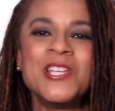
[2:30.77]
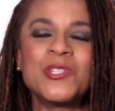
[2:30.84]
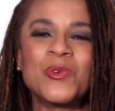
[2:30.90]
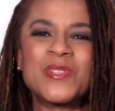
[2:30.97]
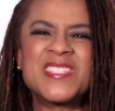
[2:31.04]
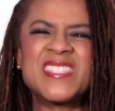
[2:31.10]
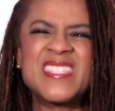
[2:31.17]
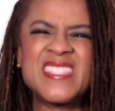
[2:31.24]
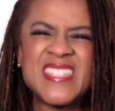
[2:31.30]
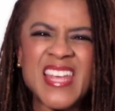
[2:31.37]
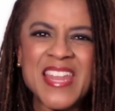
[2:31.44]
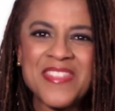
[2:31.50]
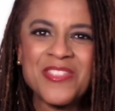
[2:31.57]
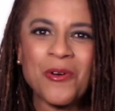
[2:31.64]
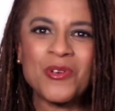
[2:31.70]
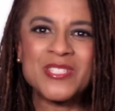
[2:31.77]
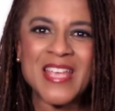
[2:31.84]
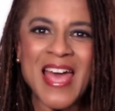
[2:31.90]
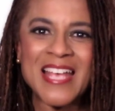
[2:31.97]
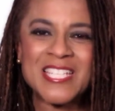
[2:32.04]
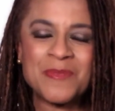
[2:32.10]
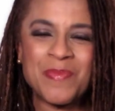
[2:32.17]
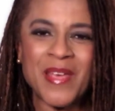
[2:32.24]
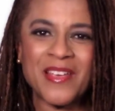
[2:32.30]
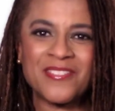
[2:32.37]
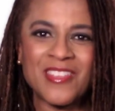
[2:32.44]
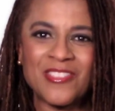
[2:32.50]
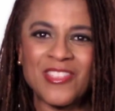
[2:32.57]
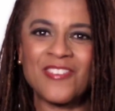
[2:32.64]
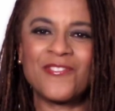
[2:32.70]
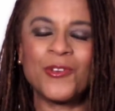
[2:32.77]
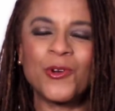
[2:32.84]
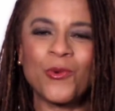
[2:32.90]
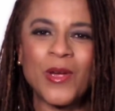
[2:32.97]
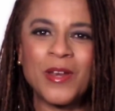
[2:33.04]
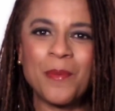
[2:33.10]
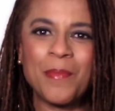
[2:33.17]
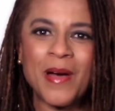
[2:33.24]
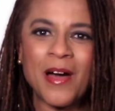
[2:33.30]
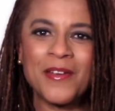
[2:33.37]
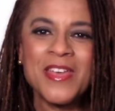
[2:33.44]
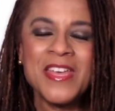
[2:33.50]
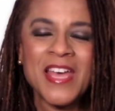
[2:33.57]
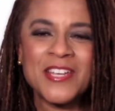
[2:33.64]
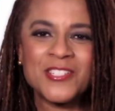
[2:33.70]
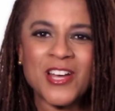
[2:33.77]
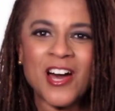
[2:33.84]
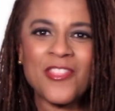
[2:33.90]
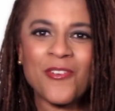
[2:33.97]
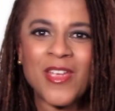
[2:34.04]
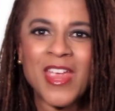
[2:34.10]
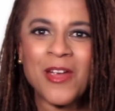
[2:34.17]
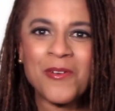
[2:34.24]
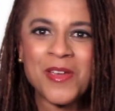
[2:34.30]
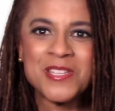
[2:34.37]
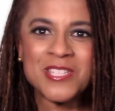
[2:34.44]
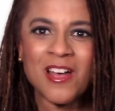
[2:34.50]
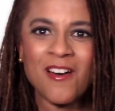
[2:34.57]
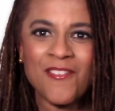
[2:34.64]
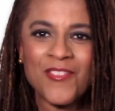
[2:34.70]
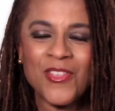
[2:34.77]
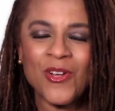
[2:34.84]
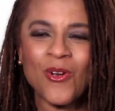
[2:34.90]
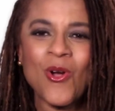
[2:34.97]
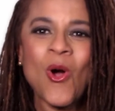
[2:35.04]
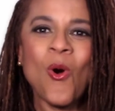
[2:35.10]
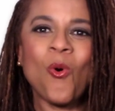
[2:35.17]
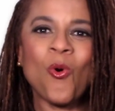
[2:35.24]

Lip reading: to extend those aspects that they feel great about into other areas of their